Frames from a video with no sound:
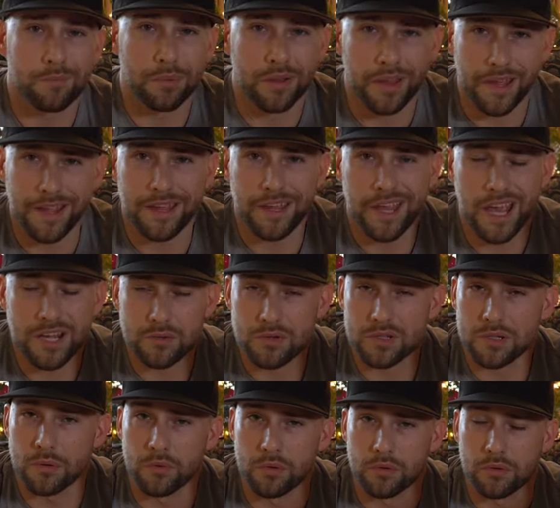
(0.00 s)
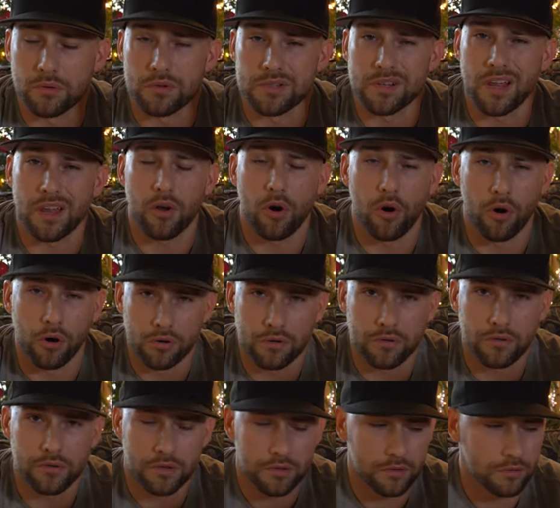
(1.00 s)
playing catch with someone who throws a lot
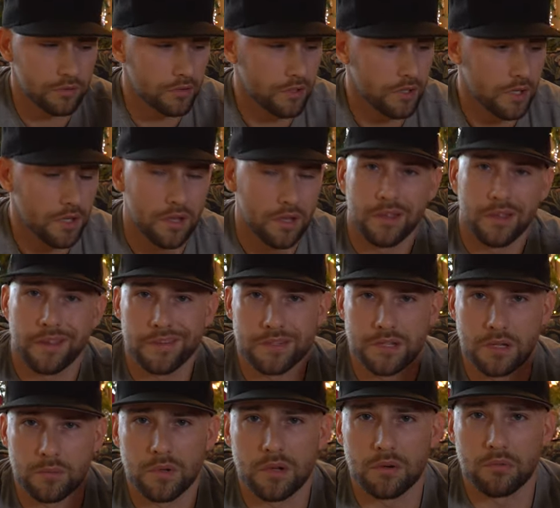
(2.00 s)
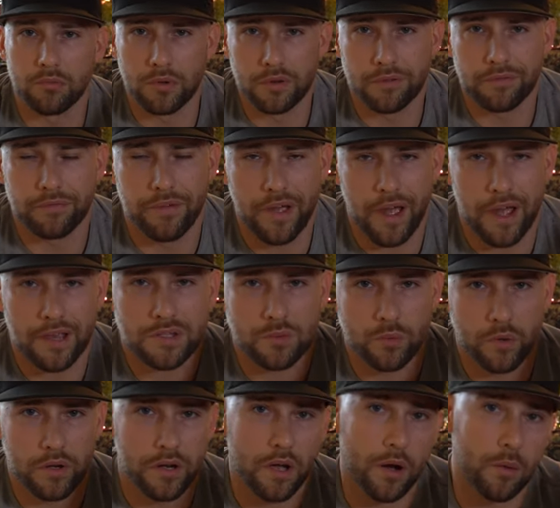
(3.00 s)
harder than you is going to be a really fast
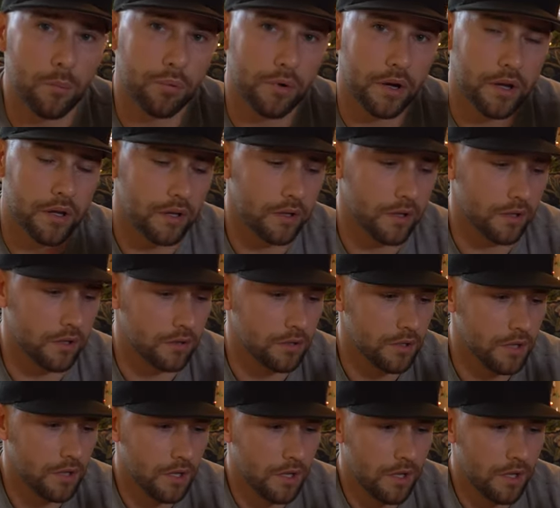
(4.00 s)
way to help break it in.